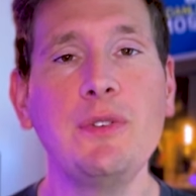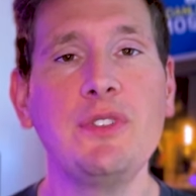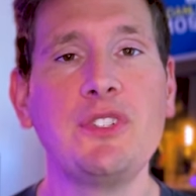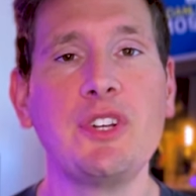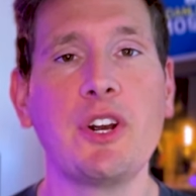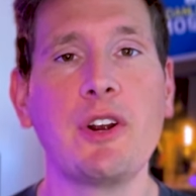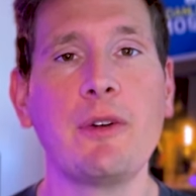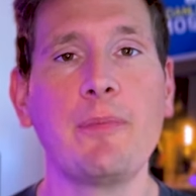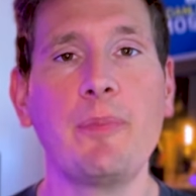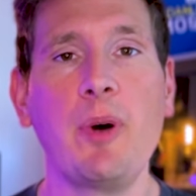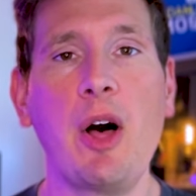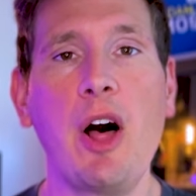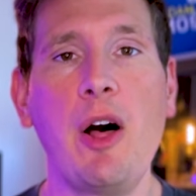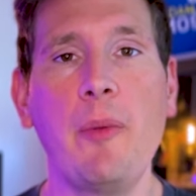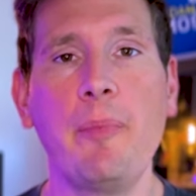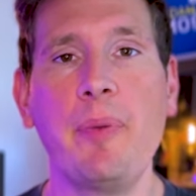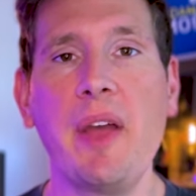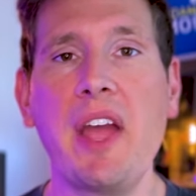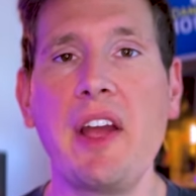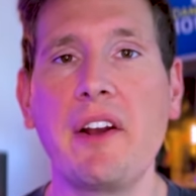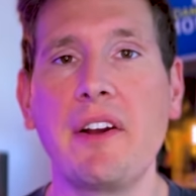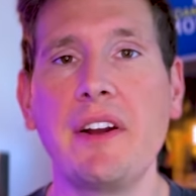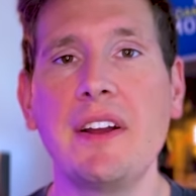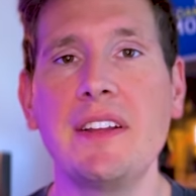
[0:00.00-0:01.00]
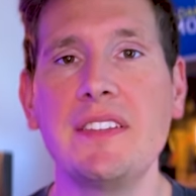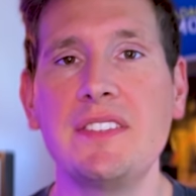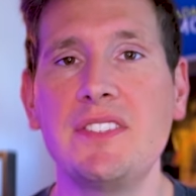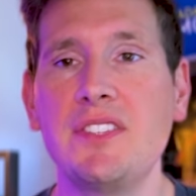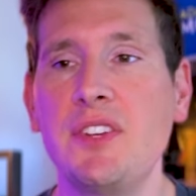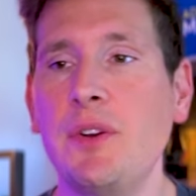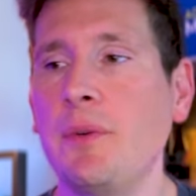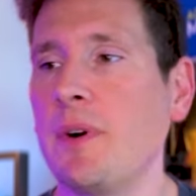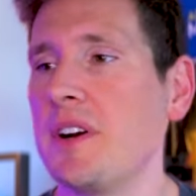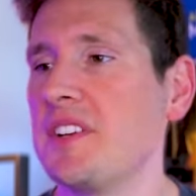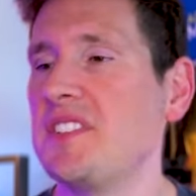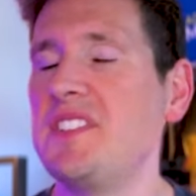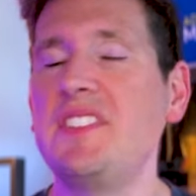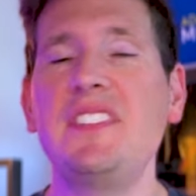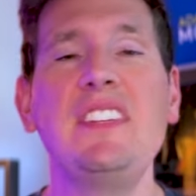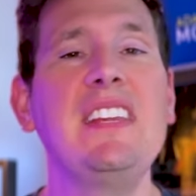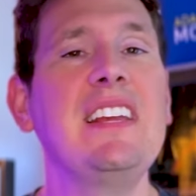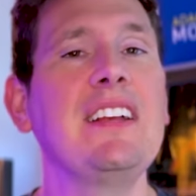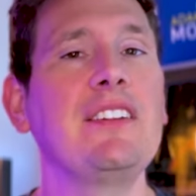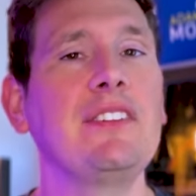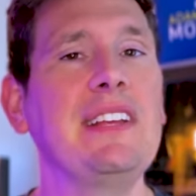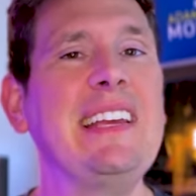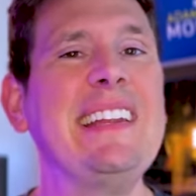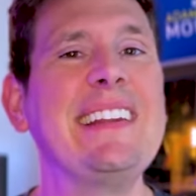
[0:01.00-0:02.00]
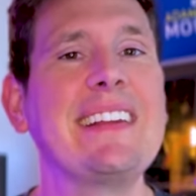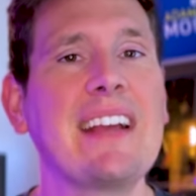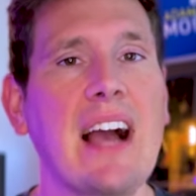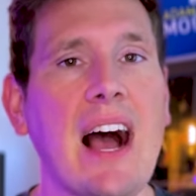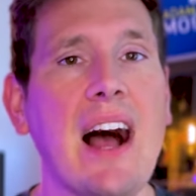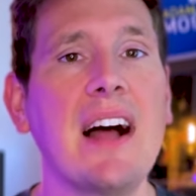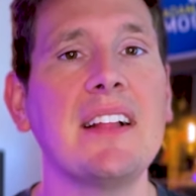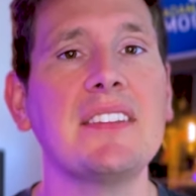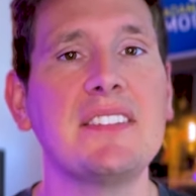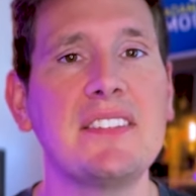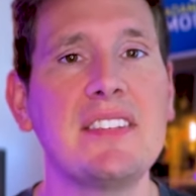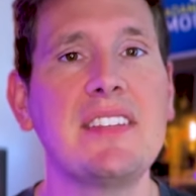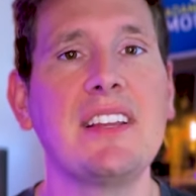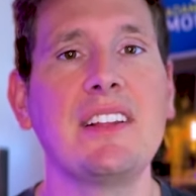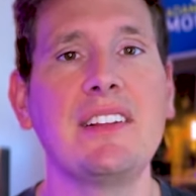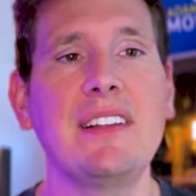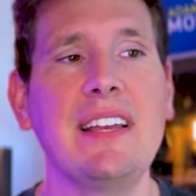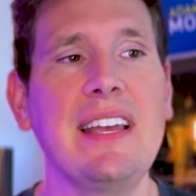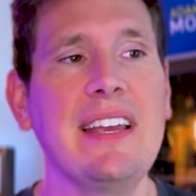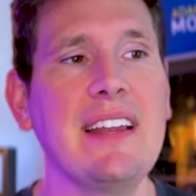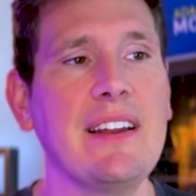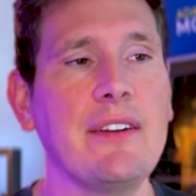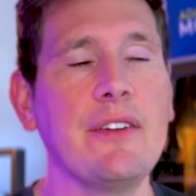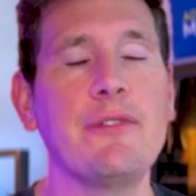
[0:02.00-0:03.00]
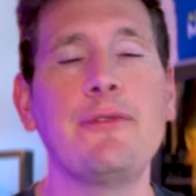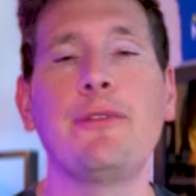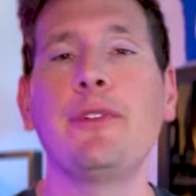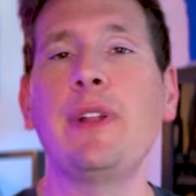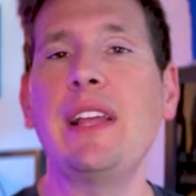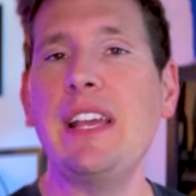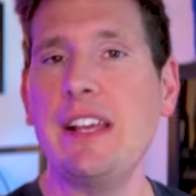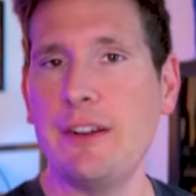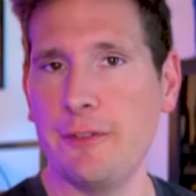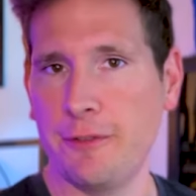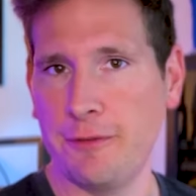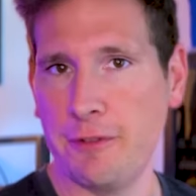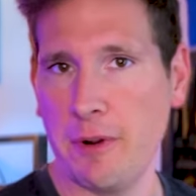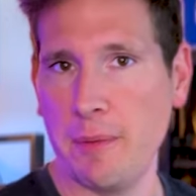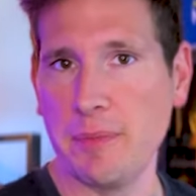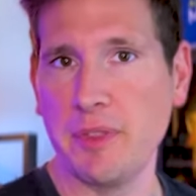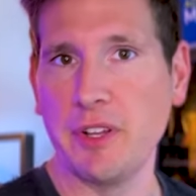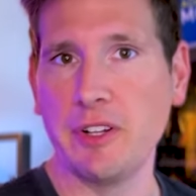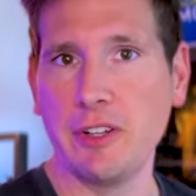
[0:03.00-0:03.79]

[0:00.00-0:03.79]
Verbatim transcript: dirtball parents who are stealing constantly and fleeing from the